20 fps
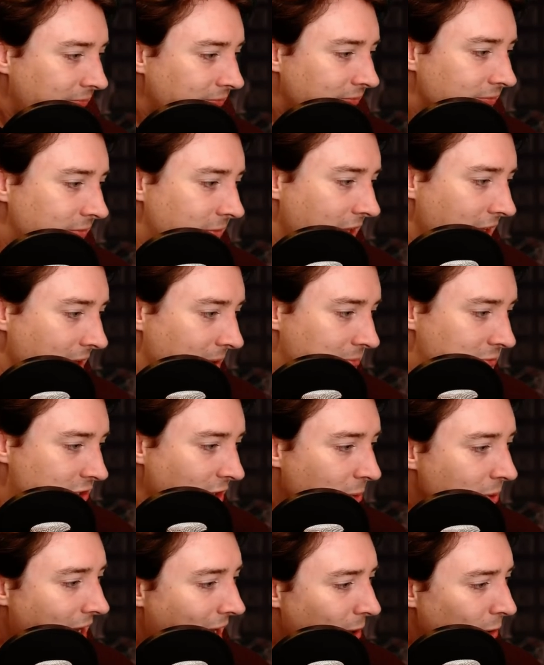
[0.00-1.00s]
Yeah.
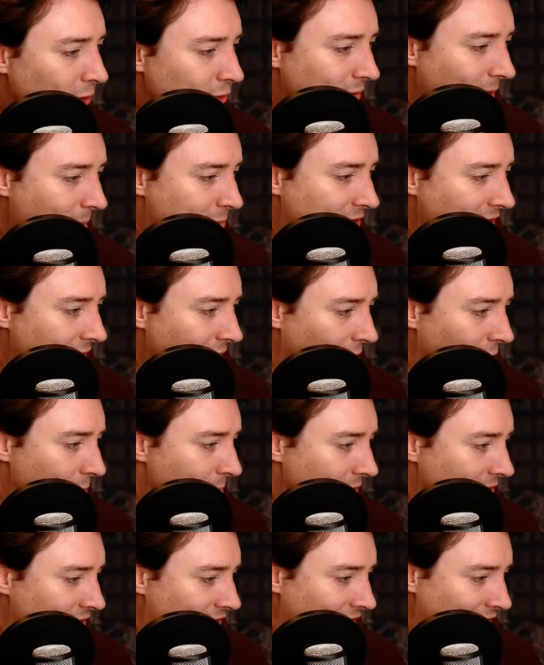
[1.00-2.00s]
Don't owls represent
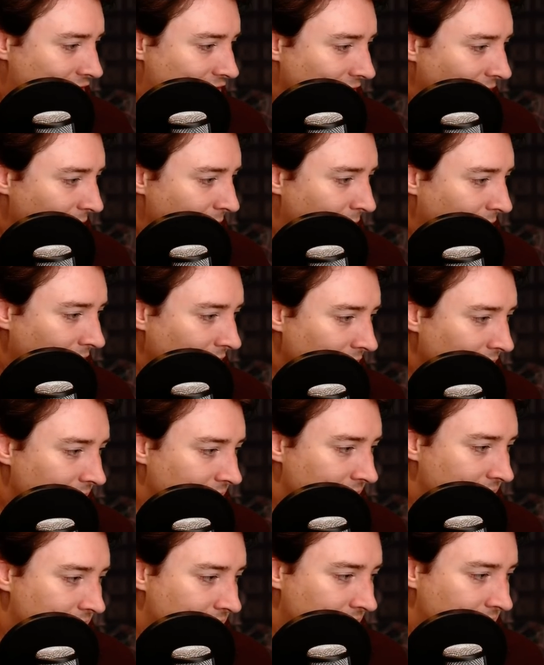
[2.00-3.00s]
omens, says Shy Violet.
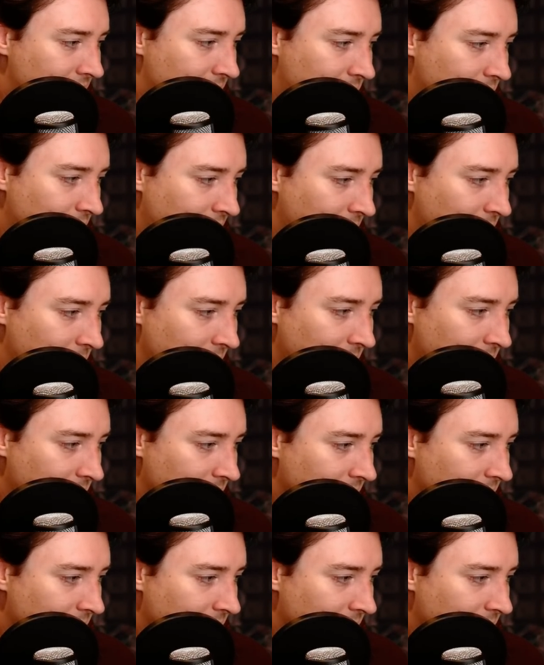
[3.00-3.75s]
Yeah, possibly.